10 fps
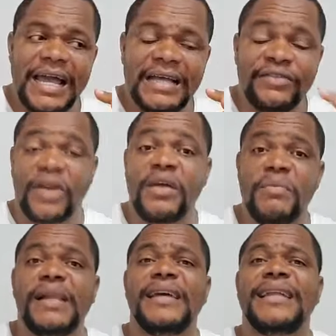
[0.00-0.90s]
$30
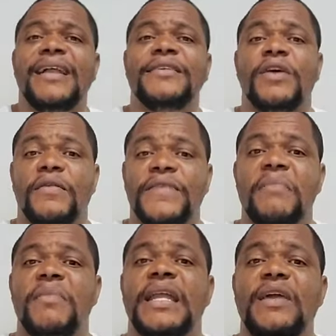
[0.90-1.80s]
million of that
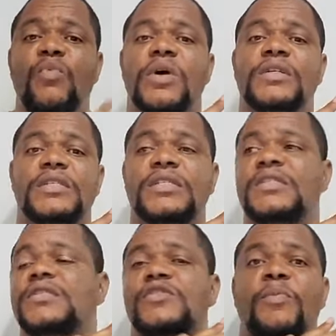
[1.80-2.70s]
money
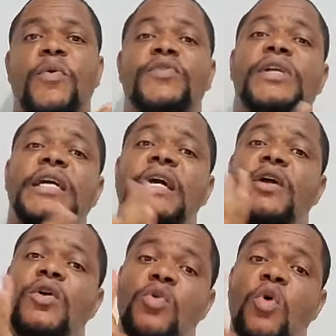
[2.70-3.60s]
was
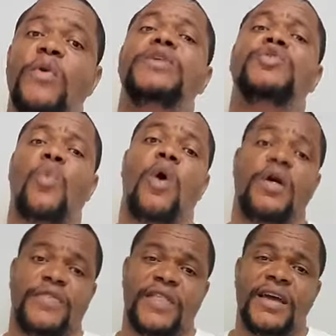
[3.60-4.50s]
supposedly going
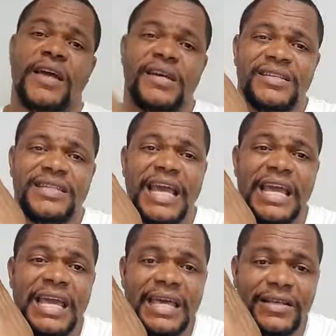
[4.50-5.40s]
towards
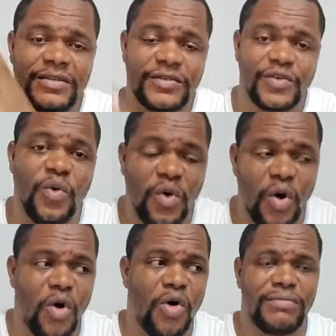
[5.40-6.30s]
the
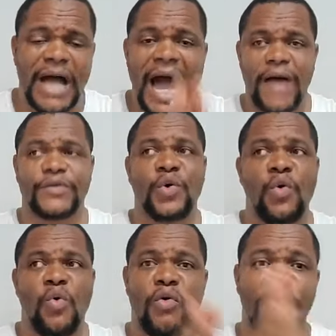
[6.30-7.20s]
so-called
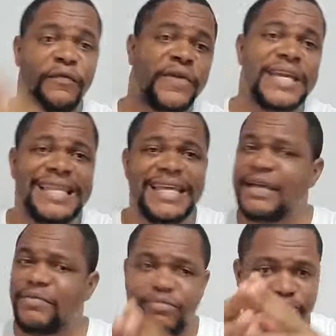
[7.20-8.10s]
household
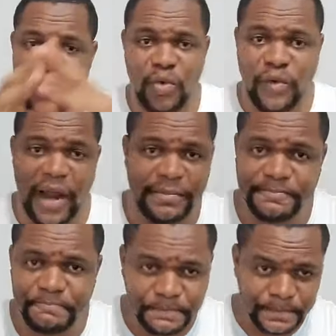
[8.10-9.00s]
feeding program.
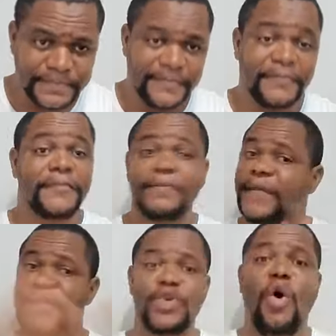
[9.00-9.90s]

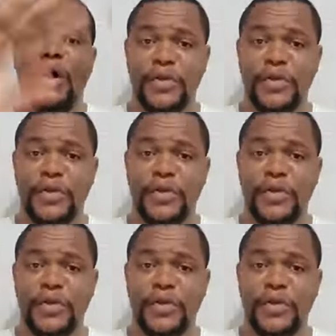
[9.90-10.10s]
You all